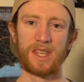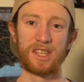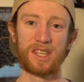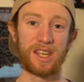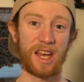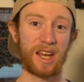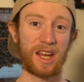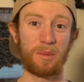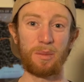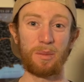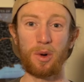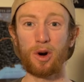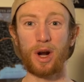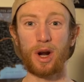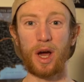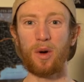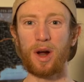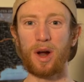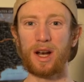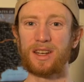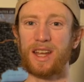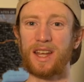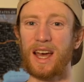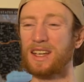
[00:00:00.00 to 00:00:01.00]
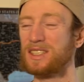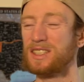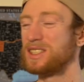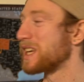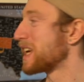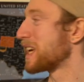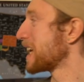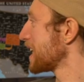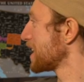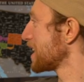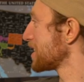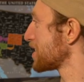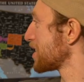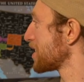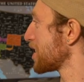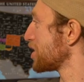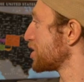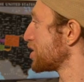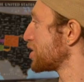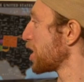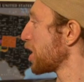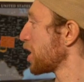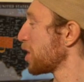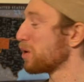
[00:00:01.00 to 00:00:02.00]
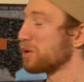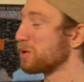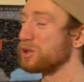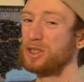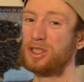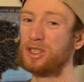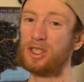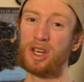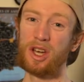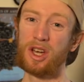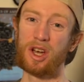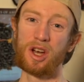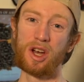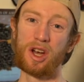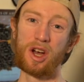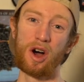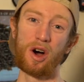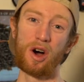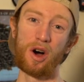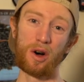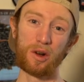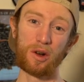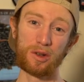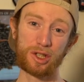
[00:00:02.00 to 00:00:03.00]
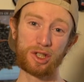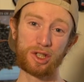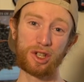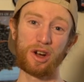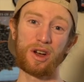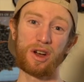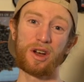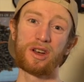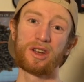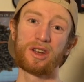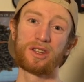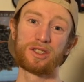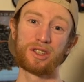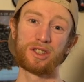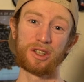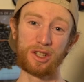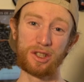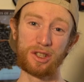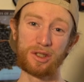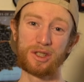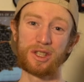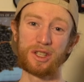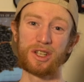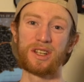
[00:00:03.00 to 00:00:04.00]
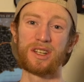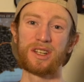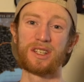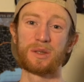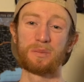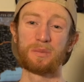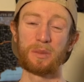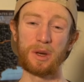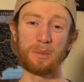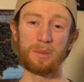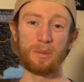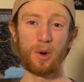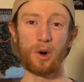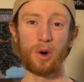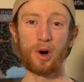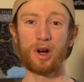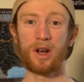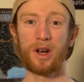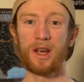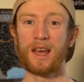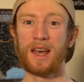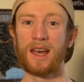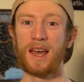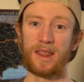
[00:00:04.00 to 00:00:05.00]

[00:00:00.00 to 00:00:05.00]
The second board I wanna test is the Jones Ultra Solution Split Board.